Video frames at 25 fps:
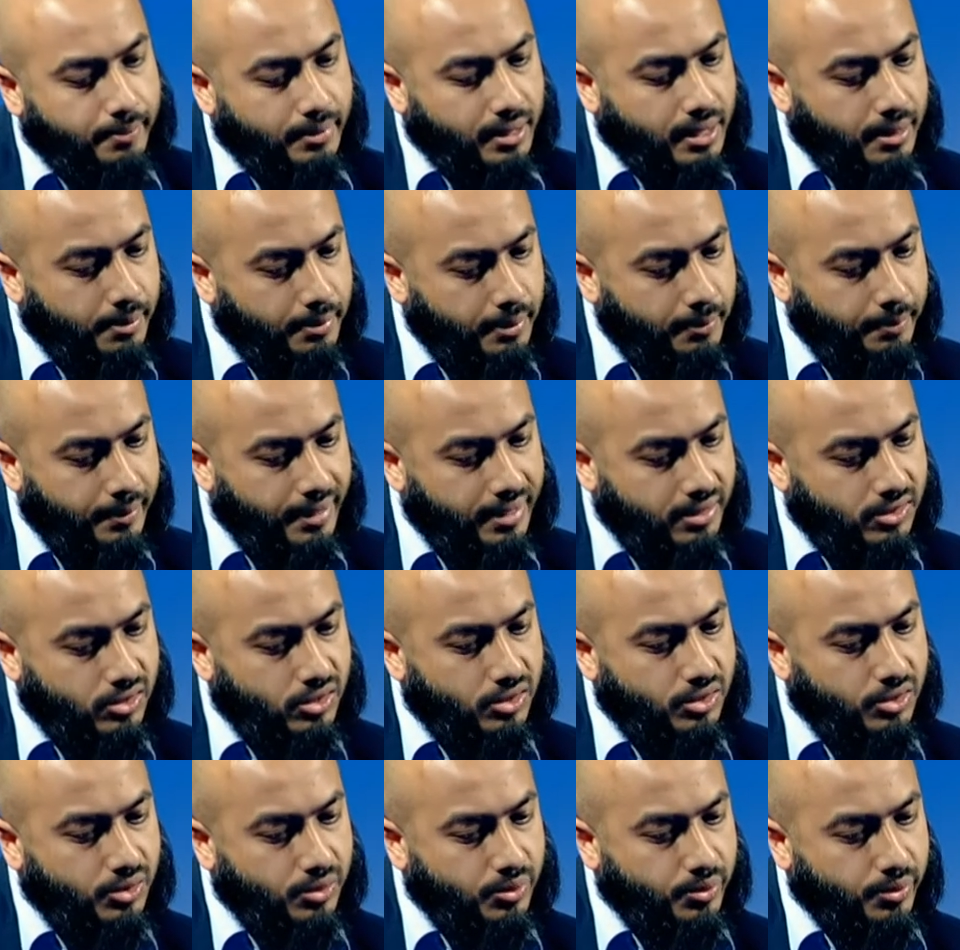Coming back to
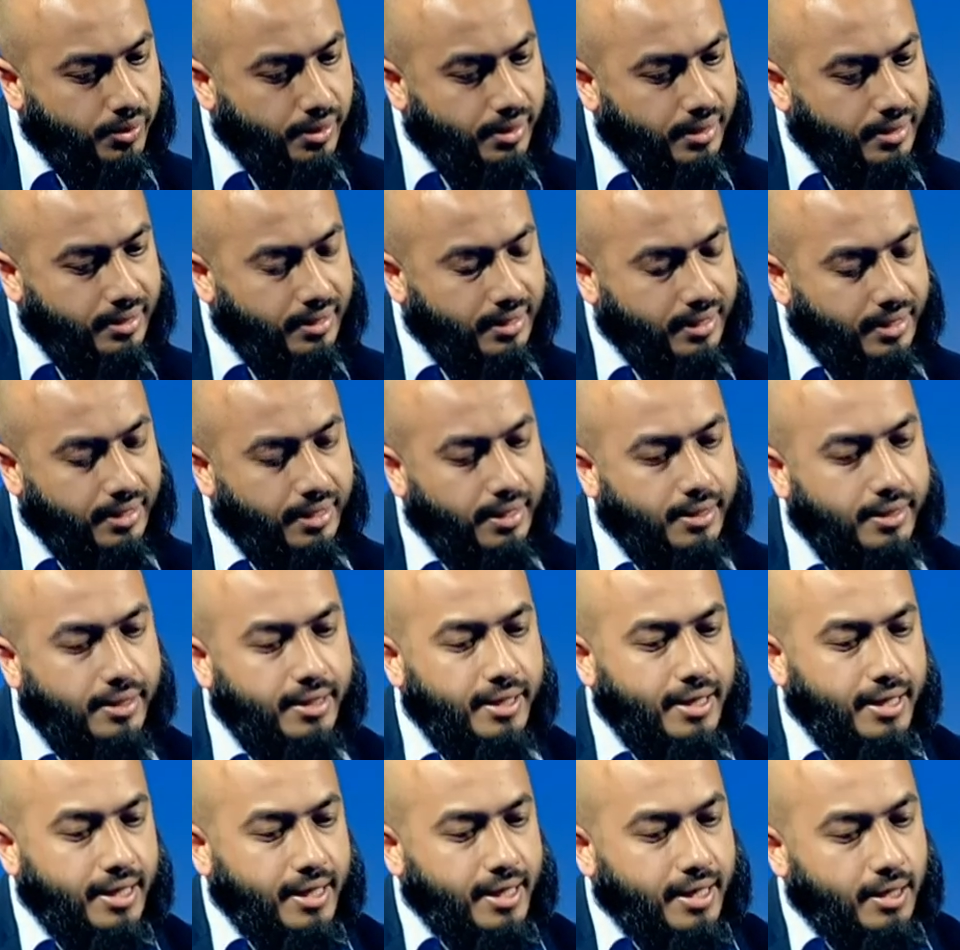you, Neela,
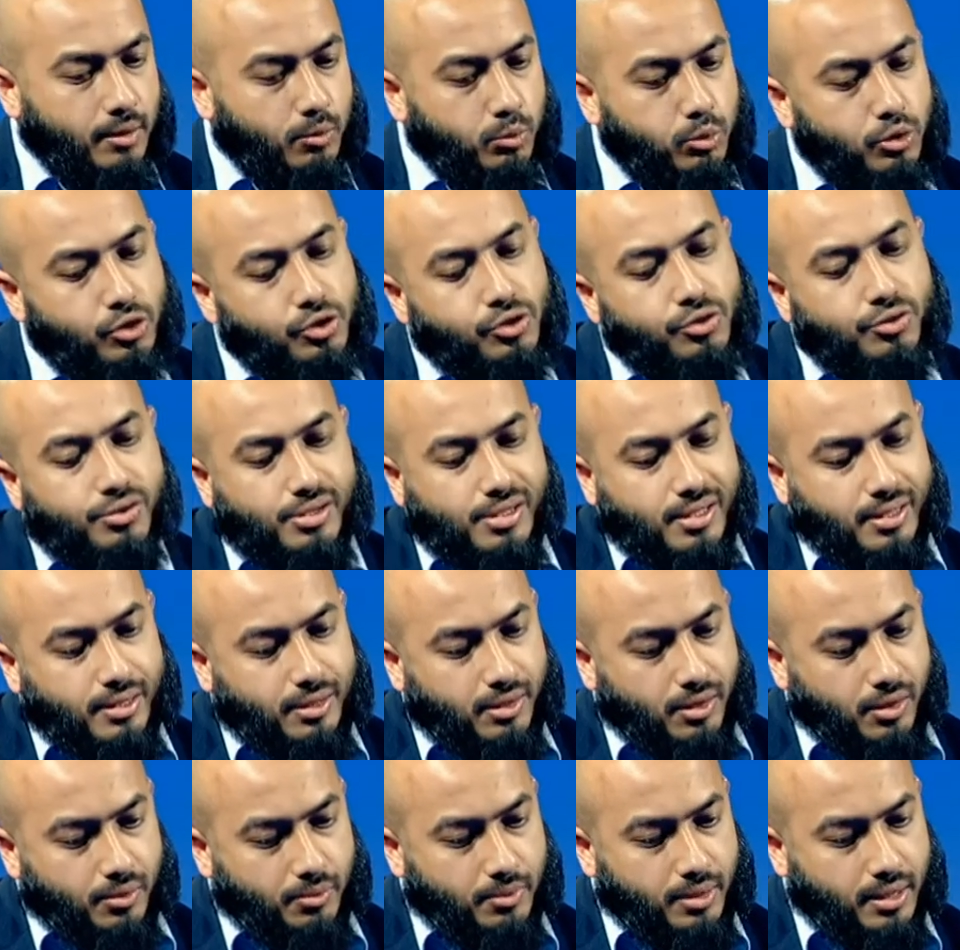would you say,
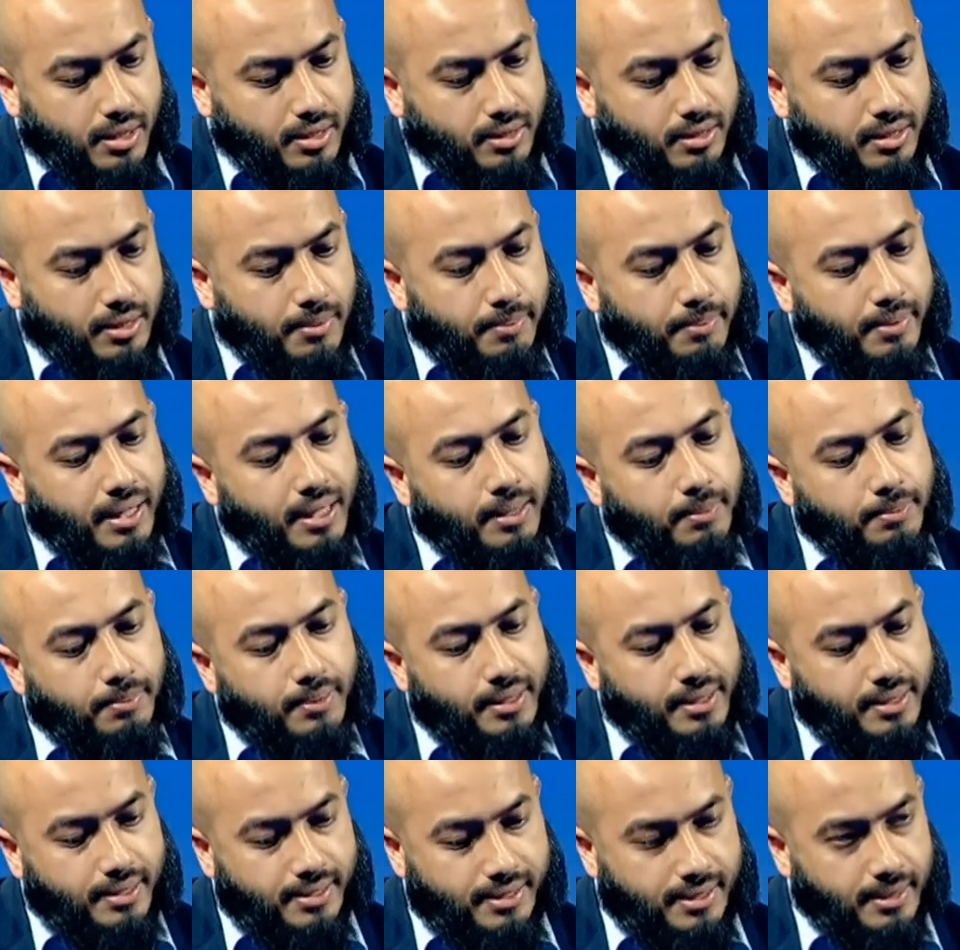you know, there might
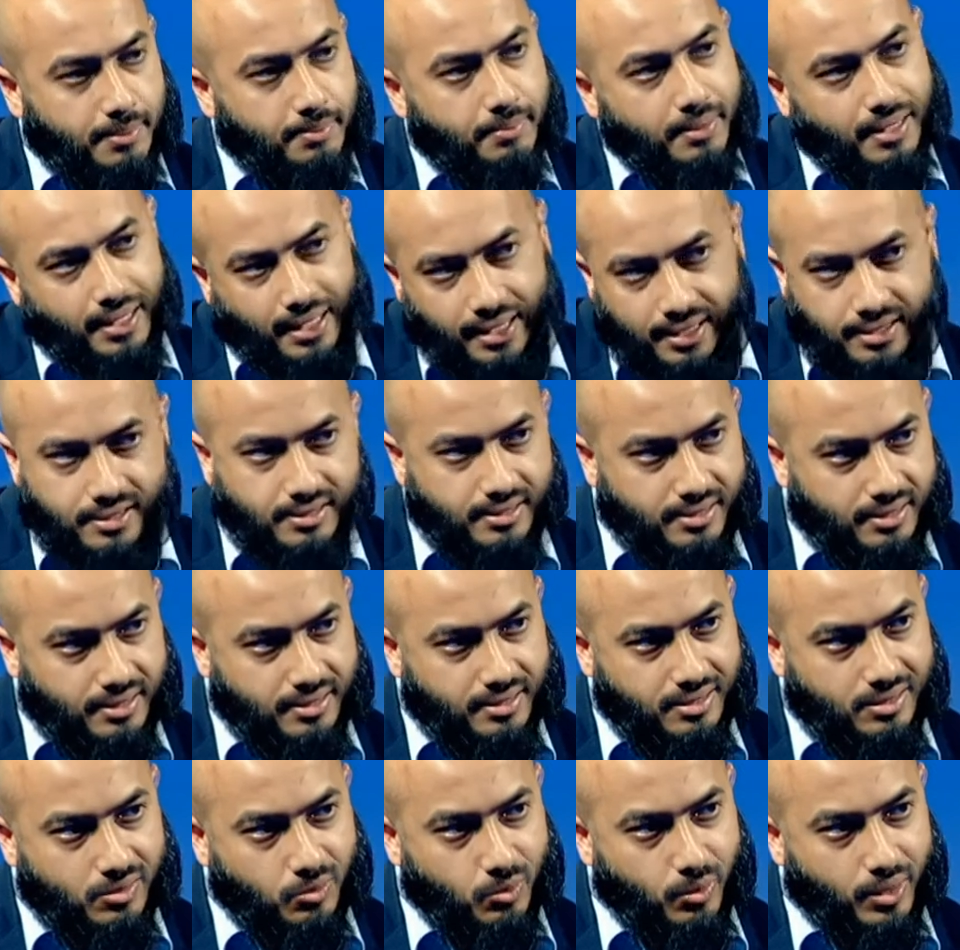be some
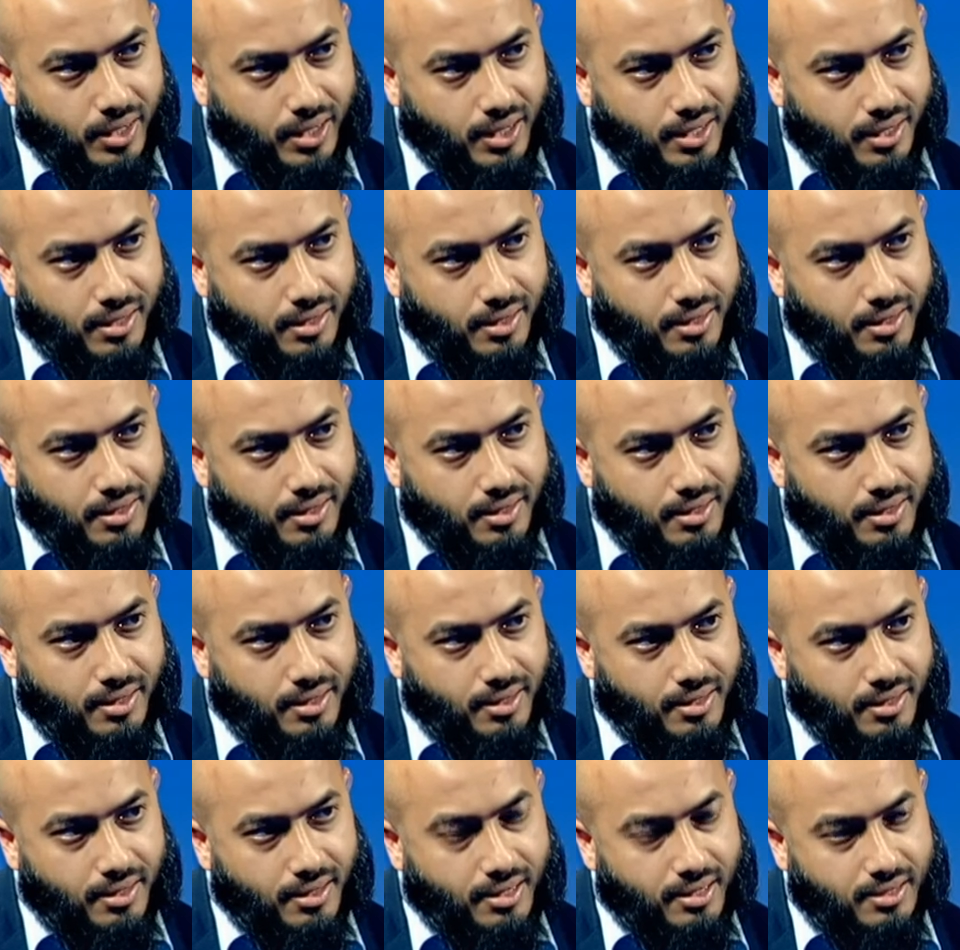cases where
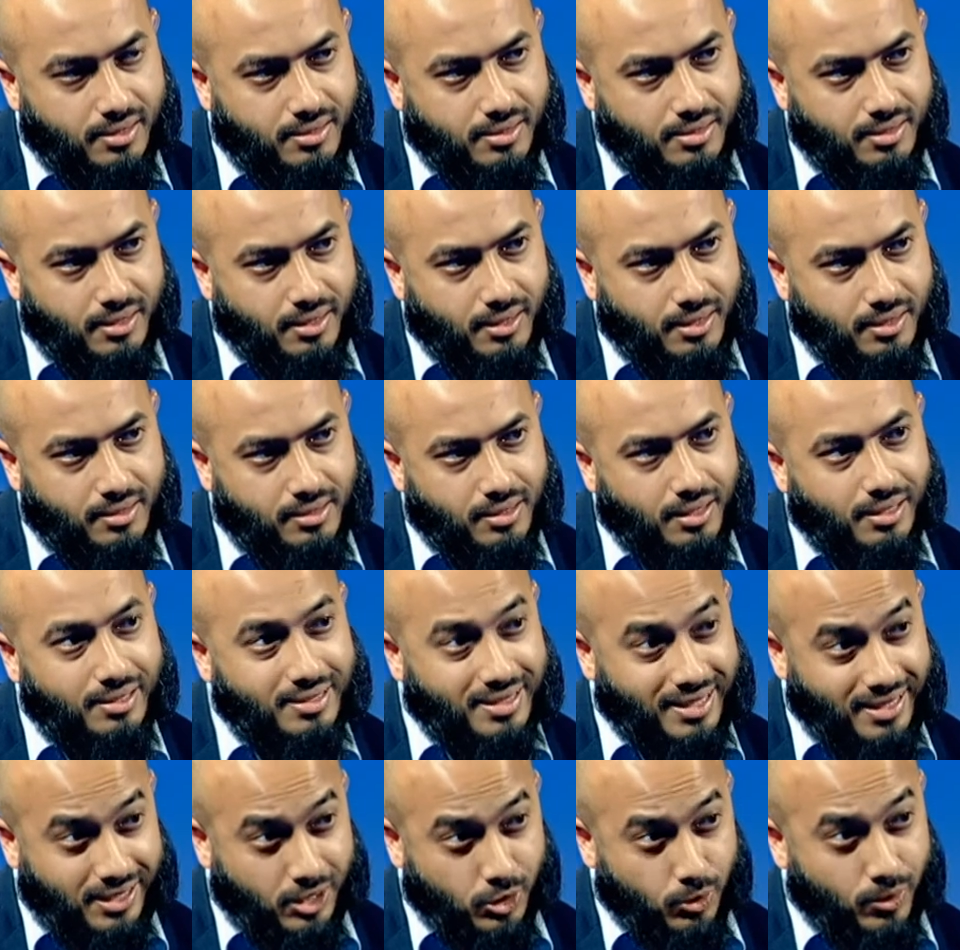it's child
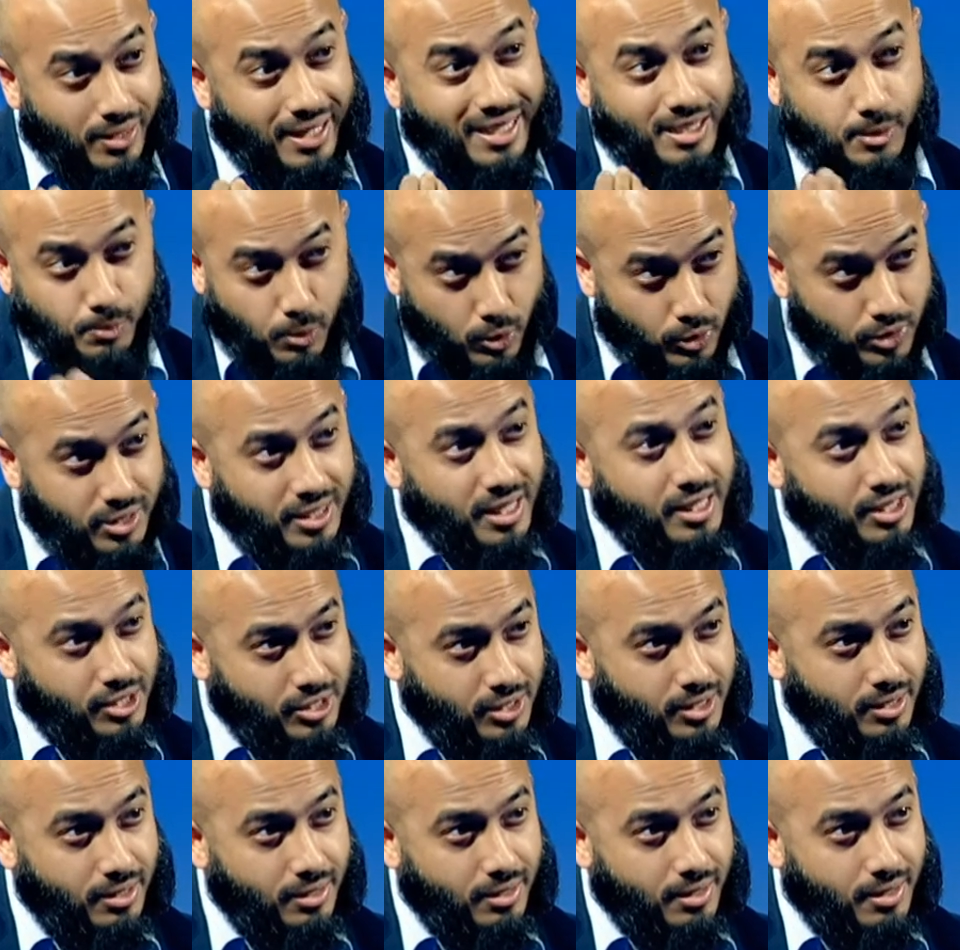sexual
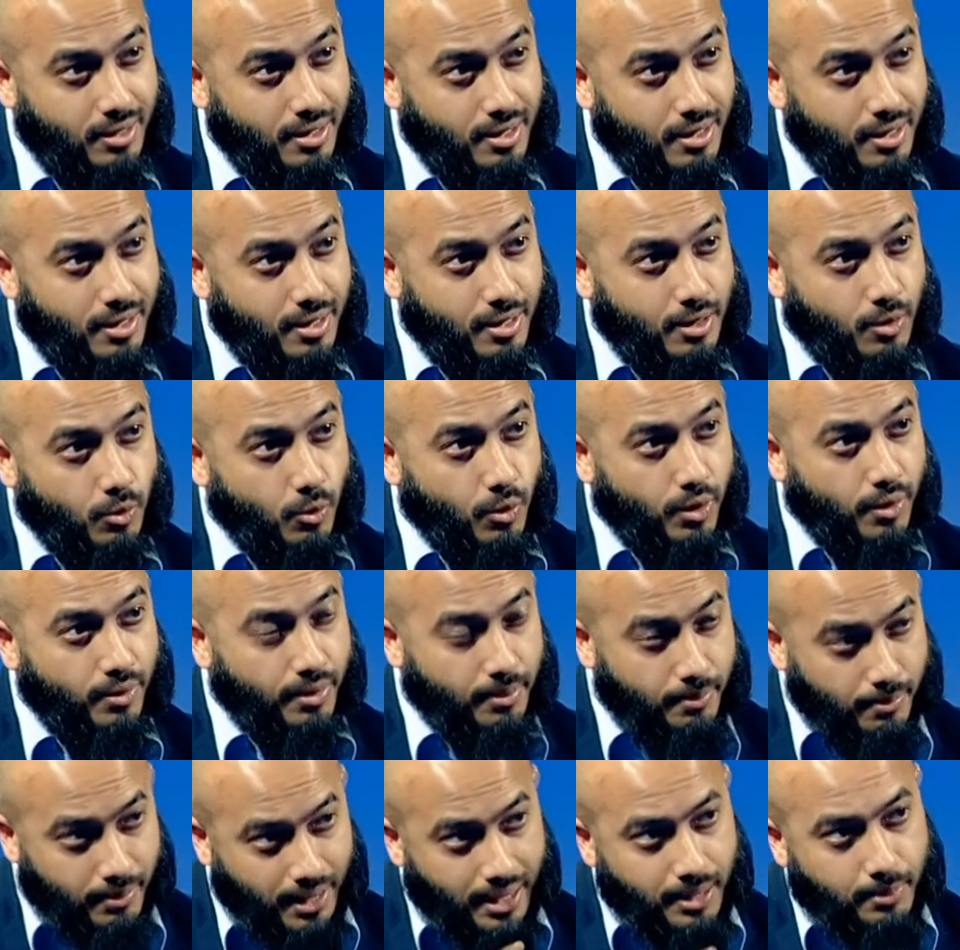exploitation, where it
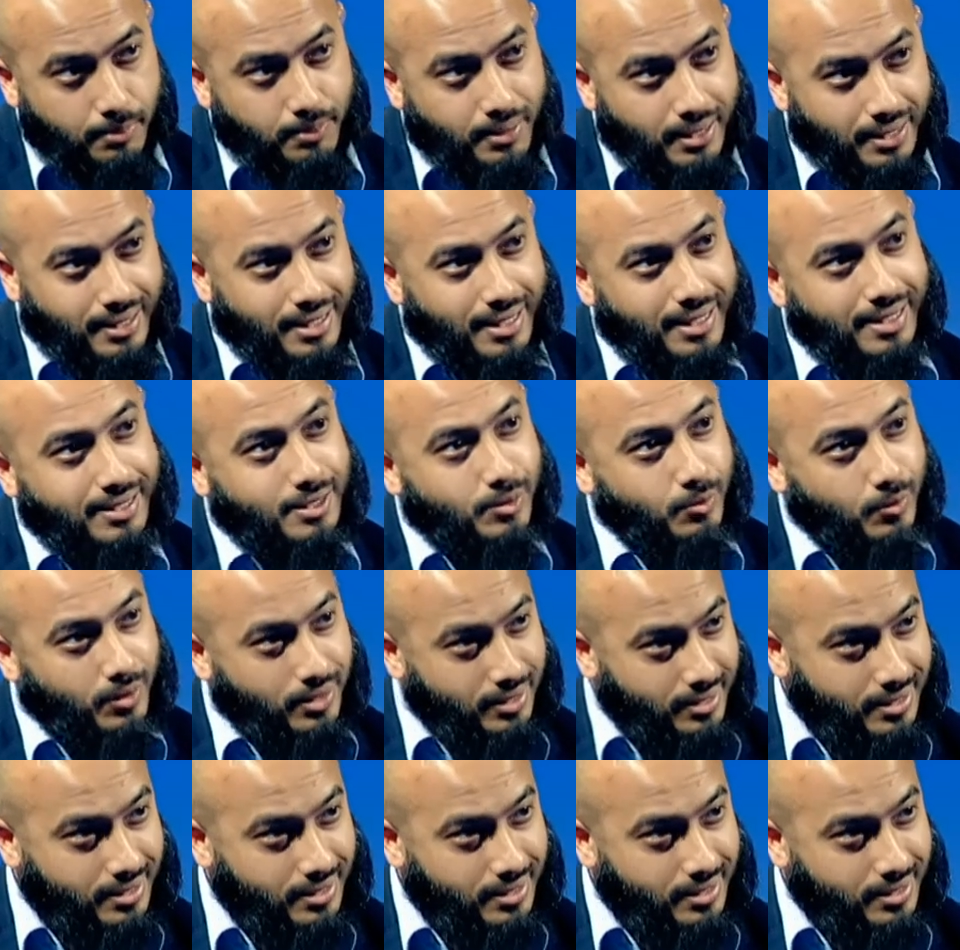might be a case where